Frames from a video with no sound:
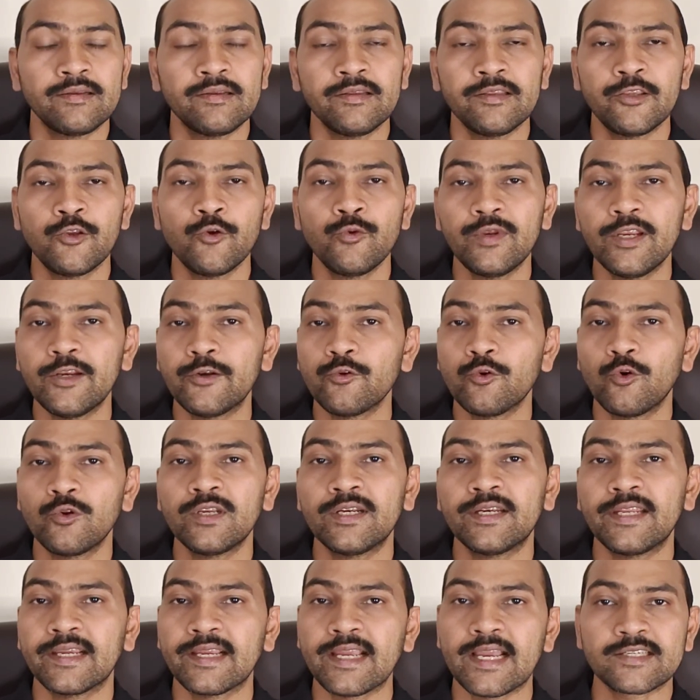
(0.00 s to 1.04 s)
you need to only
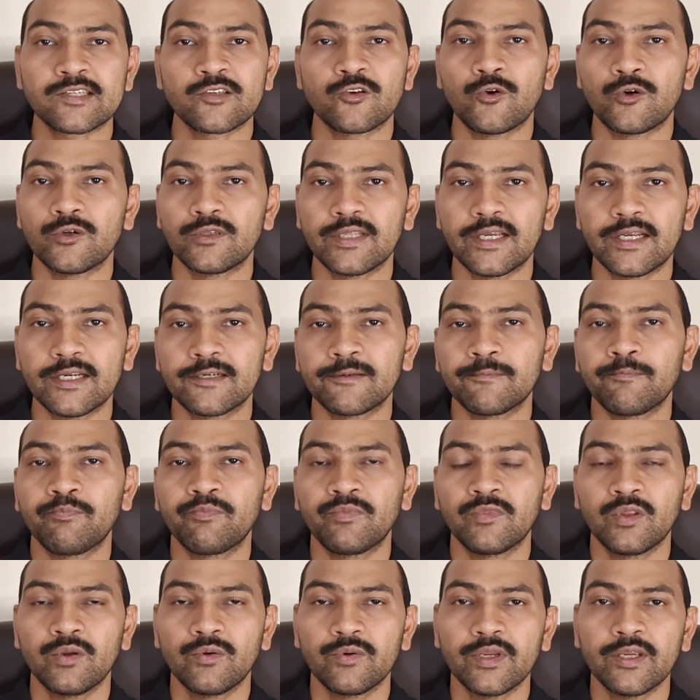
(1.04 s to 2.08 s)
take action on
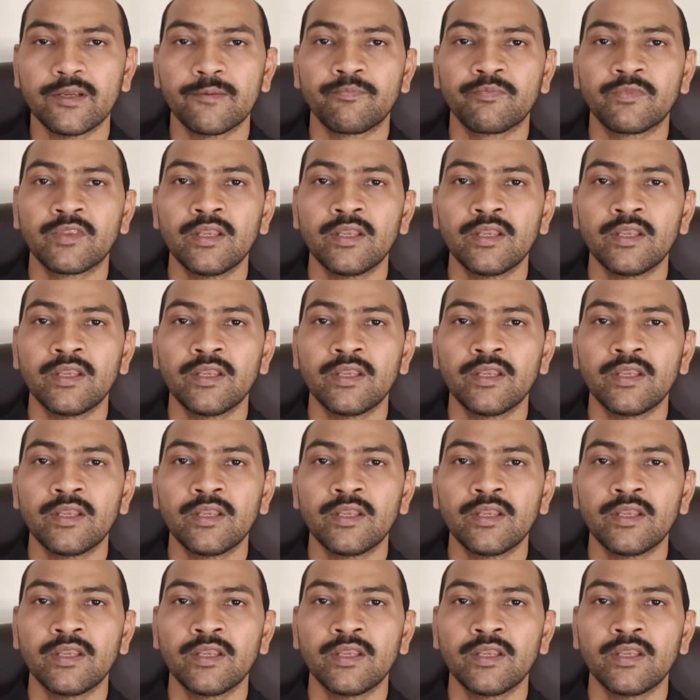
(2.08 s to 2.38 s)
that. Okay.